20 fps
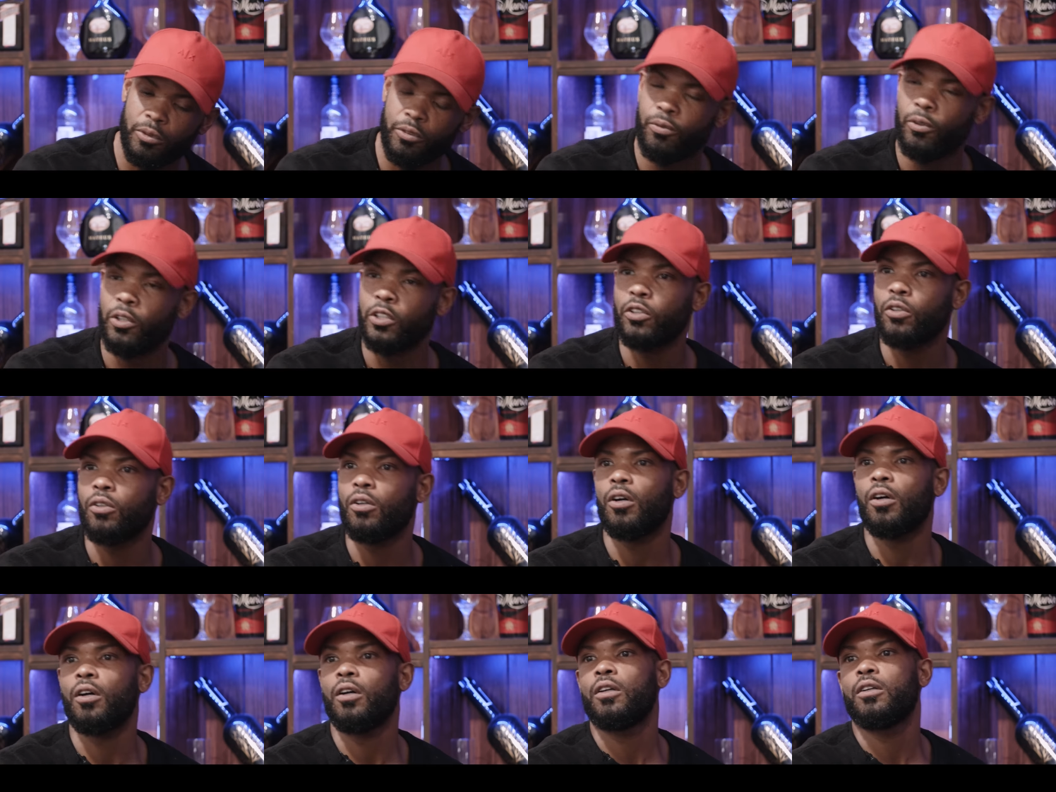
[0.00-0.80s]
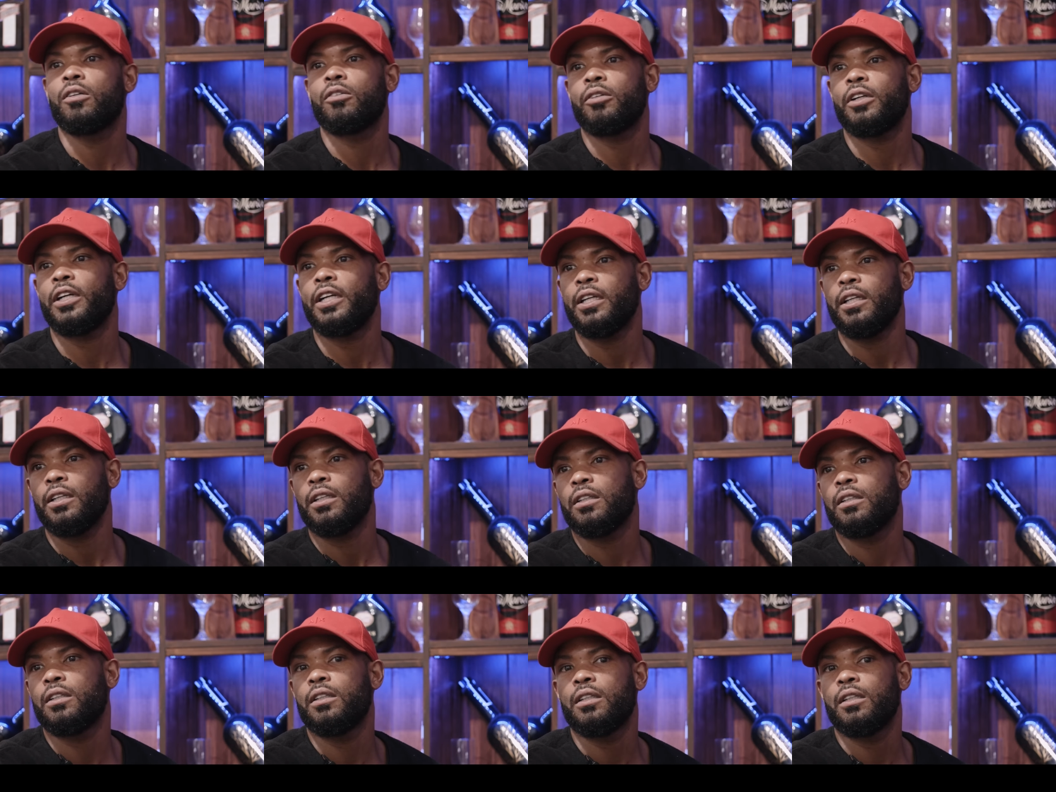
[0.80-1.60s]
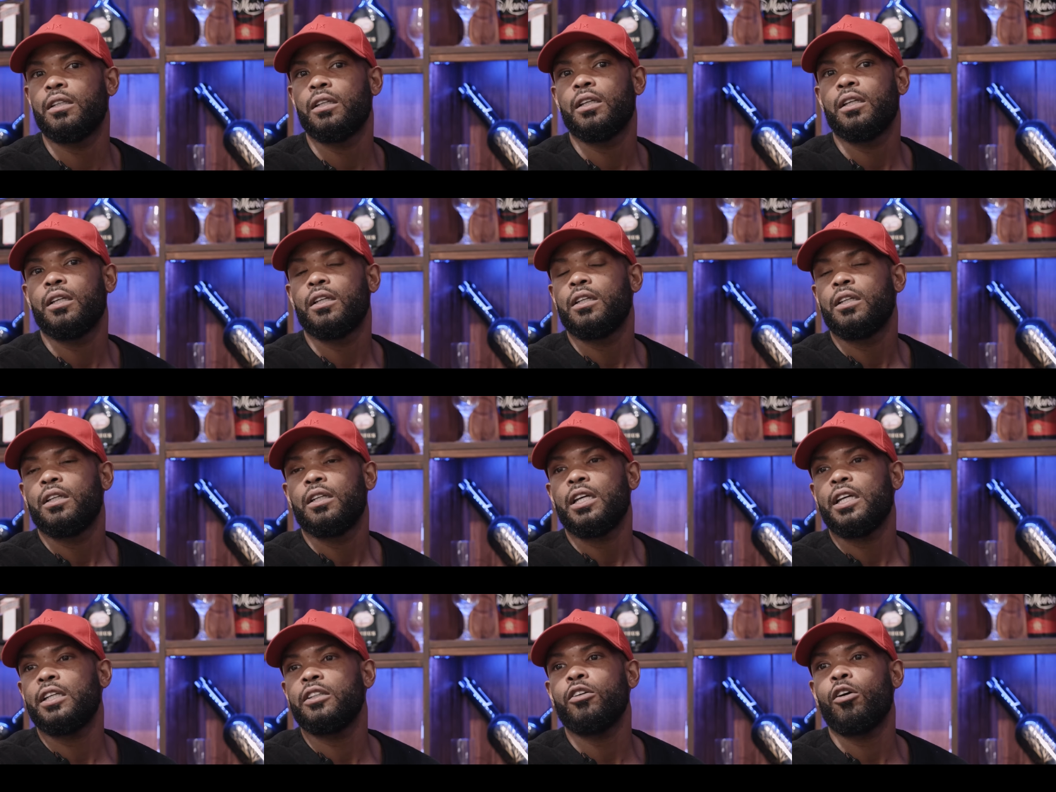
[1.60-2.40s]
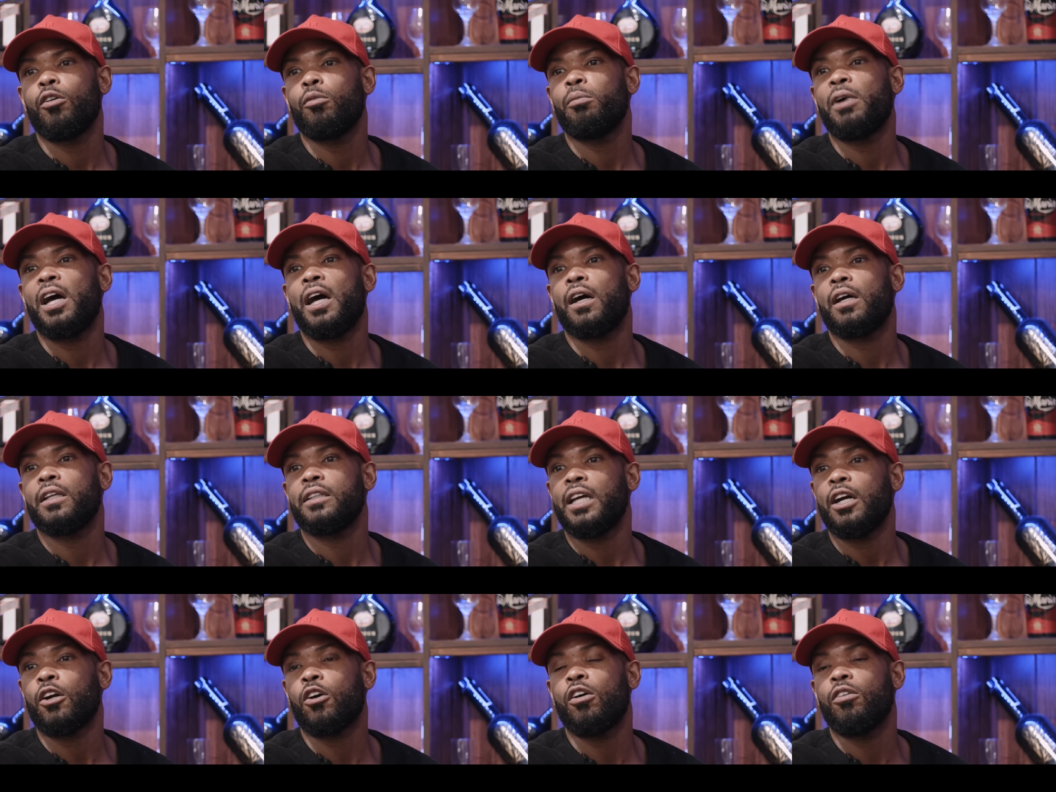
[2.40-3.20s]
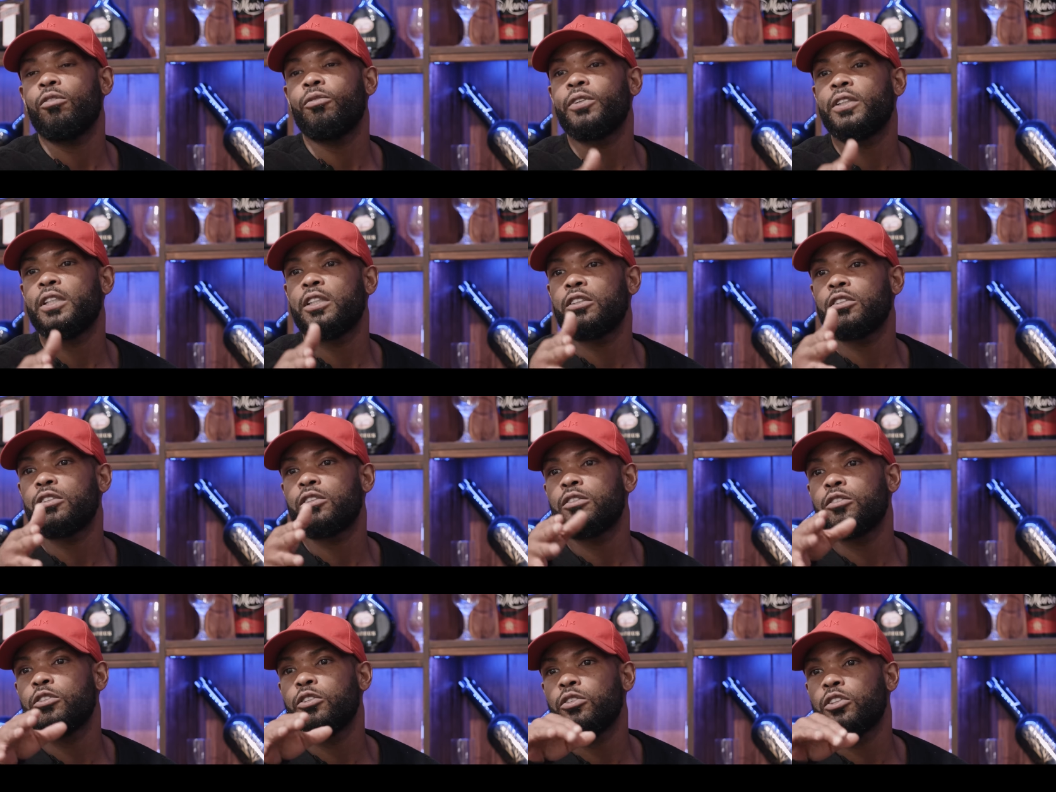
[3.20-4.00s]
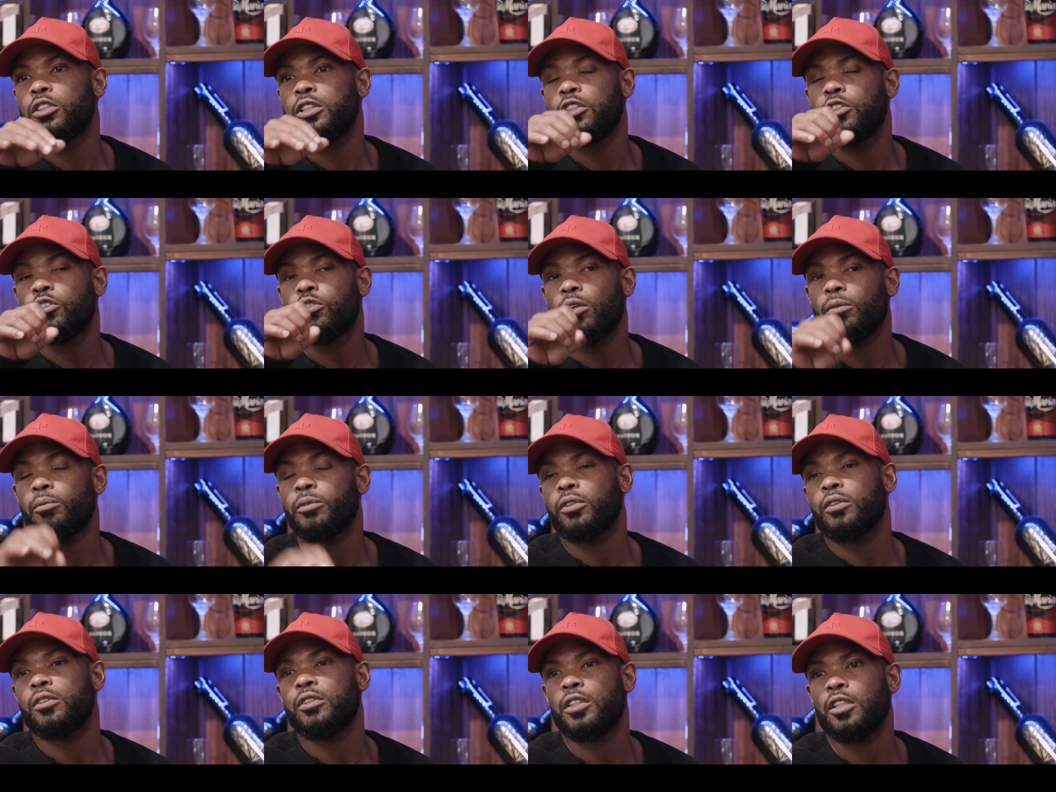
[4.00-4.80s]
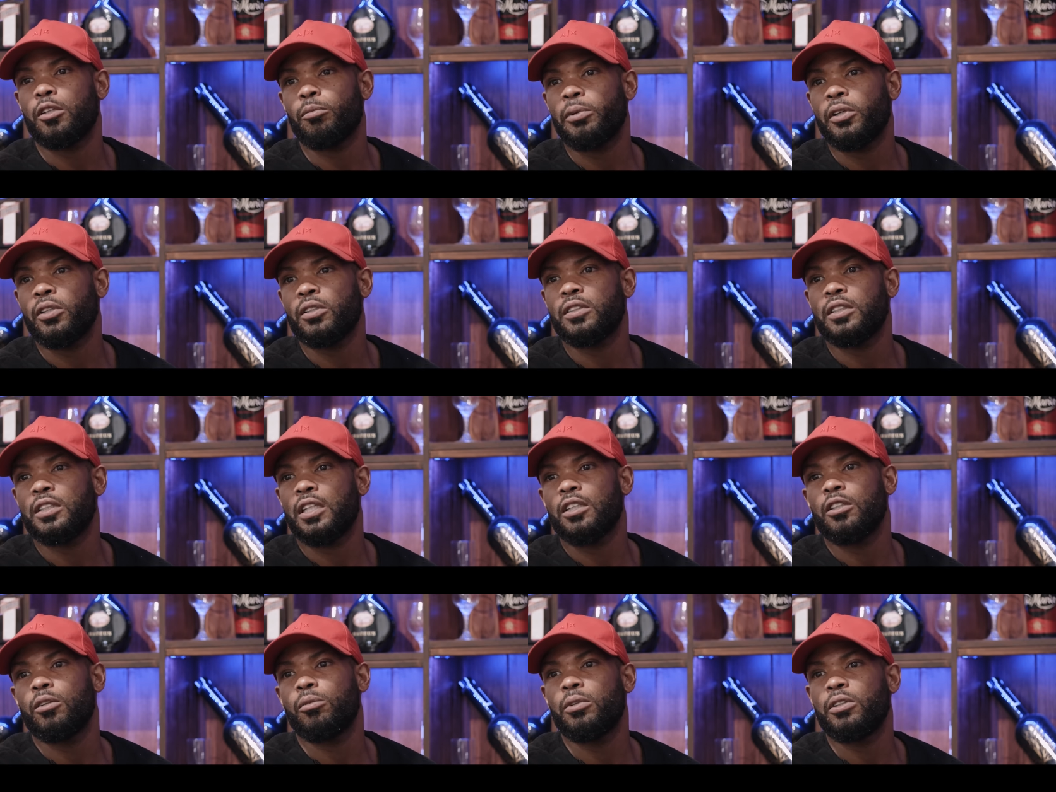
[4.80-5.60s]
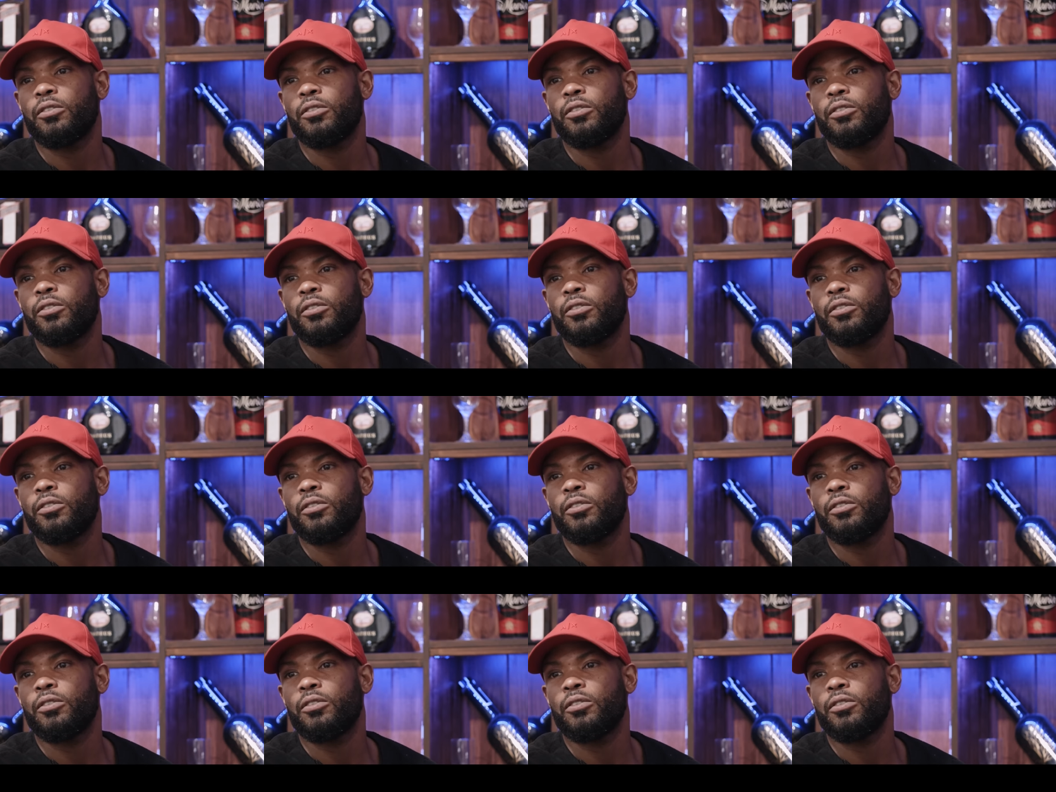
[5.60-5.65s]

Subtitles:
with what you got, right? Mm-hmm. It don't matter. That confidence usually drops onto the person that you're with.